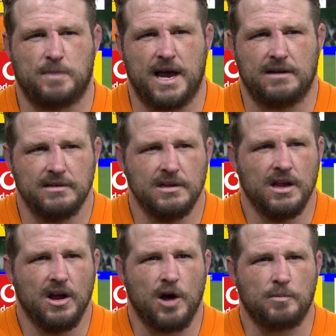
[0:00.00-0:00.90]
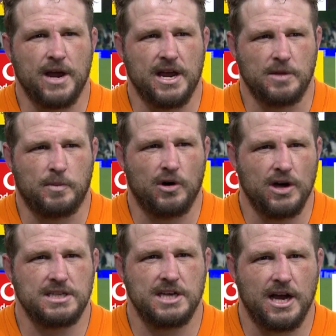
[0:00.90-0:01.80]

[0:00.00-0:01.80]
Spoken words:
But I'm proud of the boys.